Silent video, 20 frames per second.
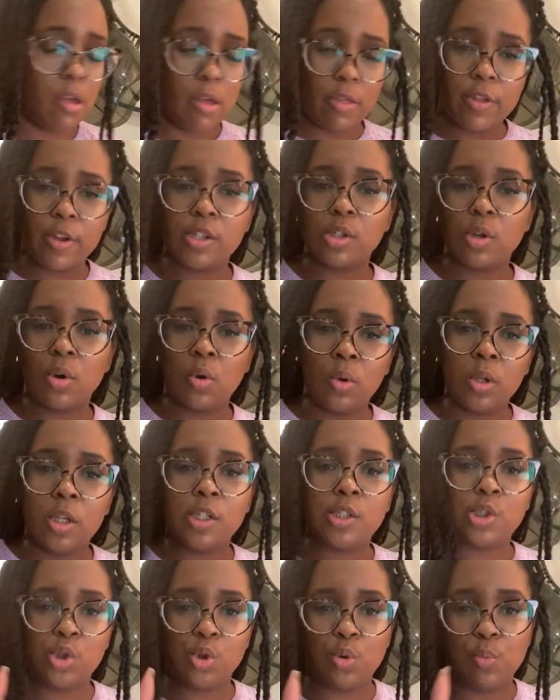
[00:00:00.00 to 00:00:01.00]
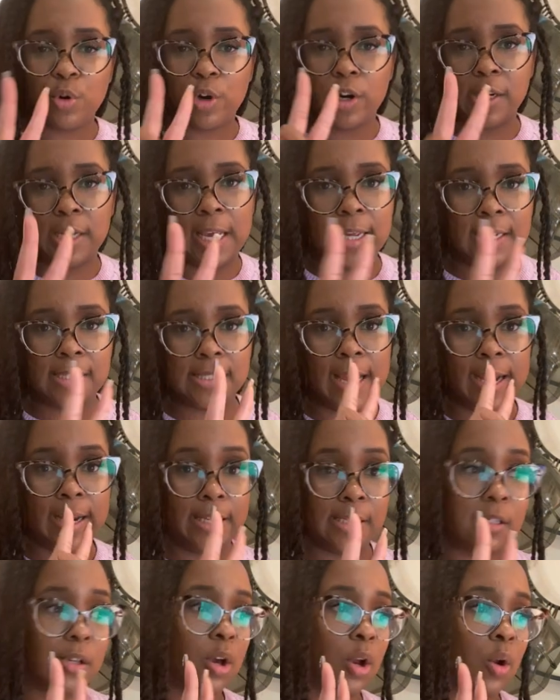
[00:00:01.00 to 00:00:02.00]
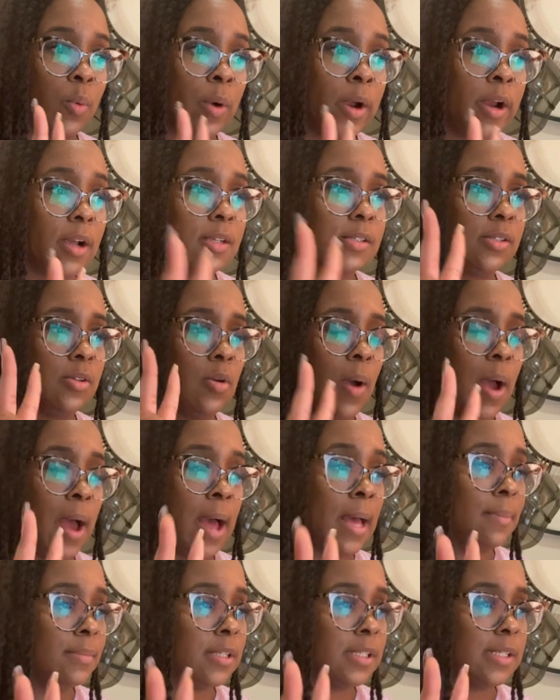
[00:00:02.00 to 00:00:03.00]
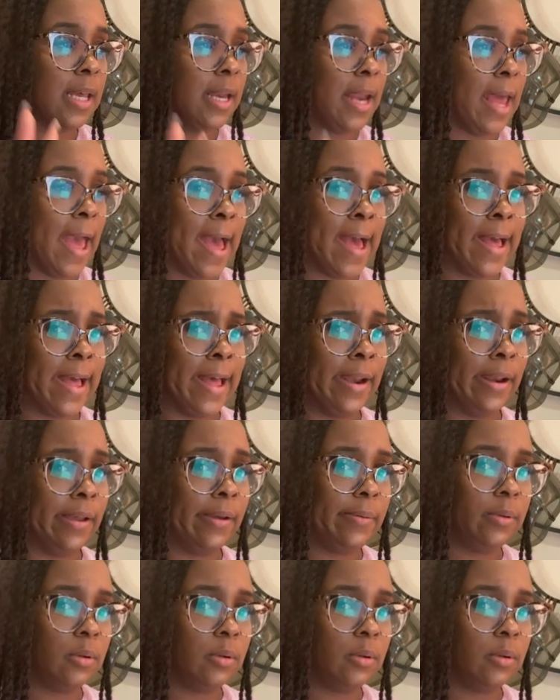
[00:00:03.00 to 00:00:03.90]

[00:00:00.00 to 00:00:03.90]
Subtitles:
There's only 2 more days that I need to go to work, so I'm just going to add